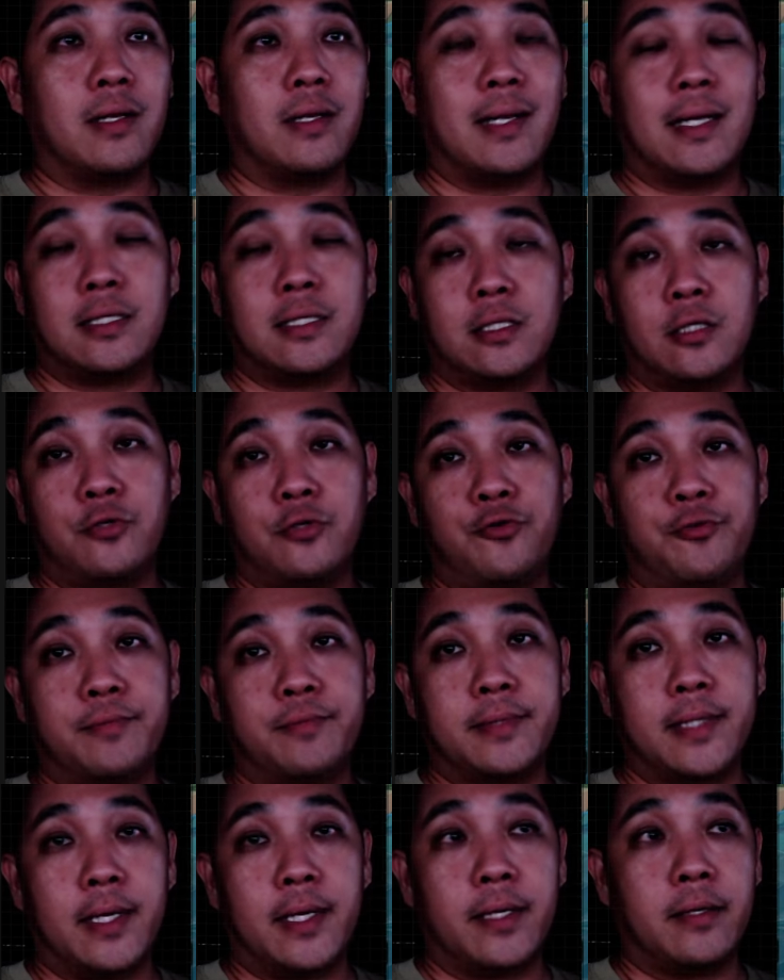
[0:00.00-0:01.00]
lesser troops
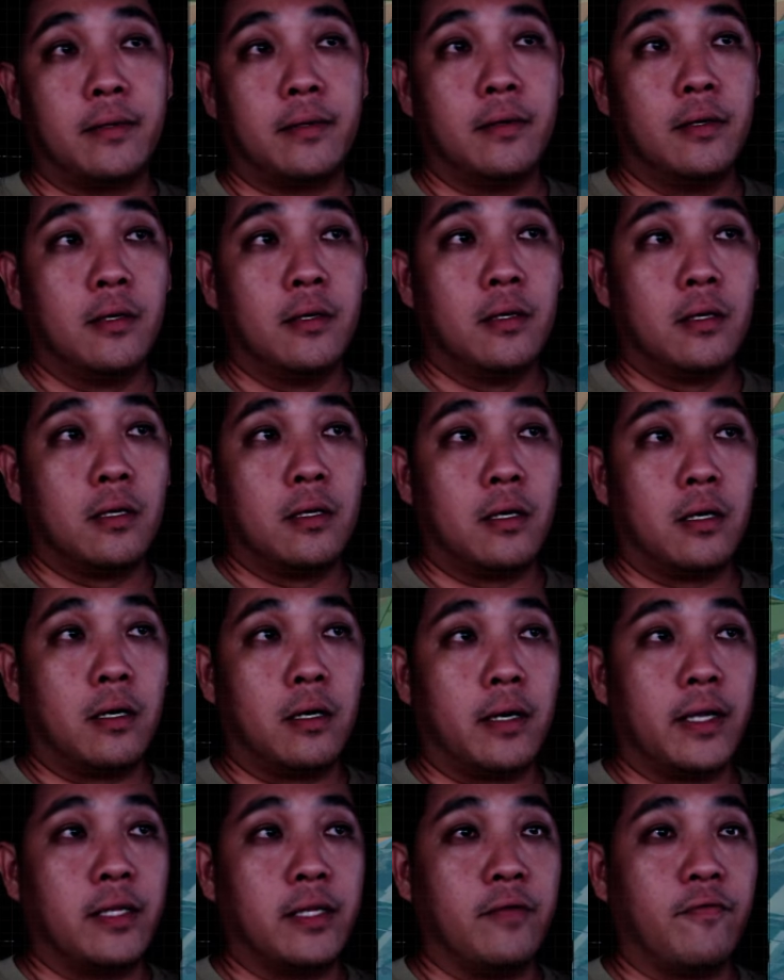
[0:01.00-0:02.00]
than at the